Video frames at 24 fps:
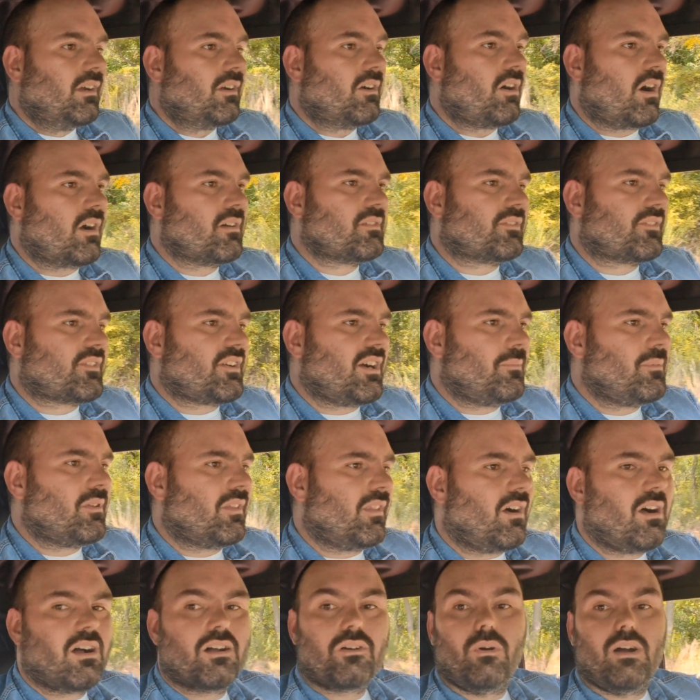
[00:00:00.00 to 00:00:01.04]
cars have come a
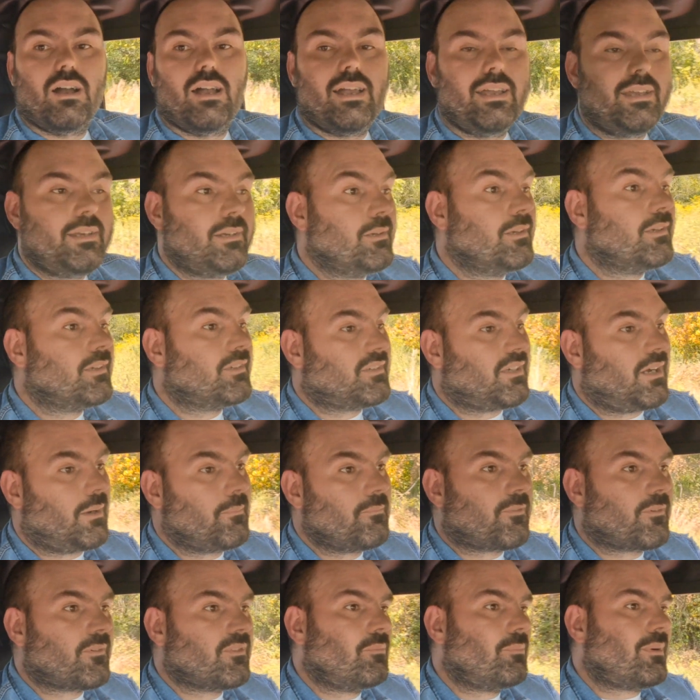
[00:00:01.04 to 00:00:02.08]
long way,
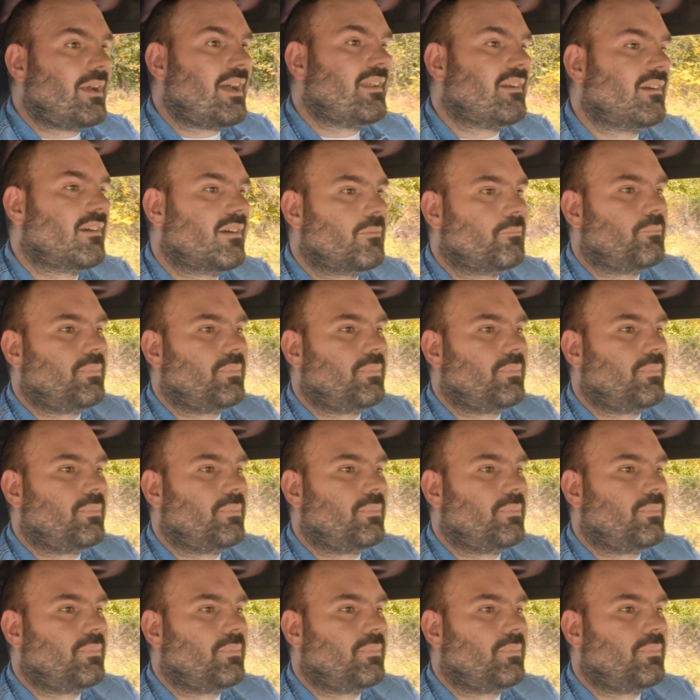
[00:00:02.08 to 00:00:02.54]
some for the better,